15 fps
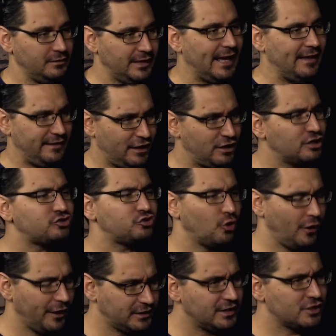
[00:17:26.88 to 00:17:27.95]
Yeah, their
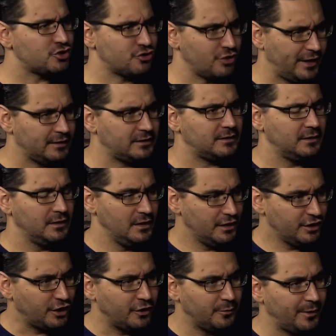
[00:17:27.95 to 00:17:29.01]
historic district.
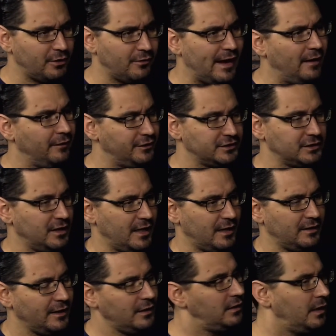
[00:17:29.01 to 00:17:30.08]
Been around. There's a lot of
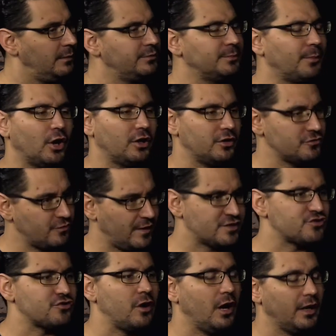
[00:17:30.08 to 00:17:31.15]
like clubs, bars,
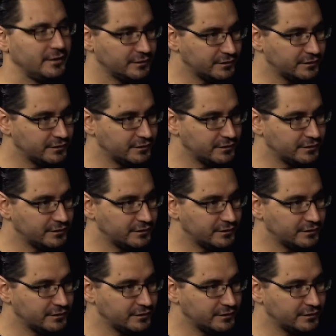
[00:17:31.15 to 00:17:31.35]
restaurants.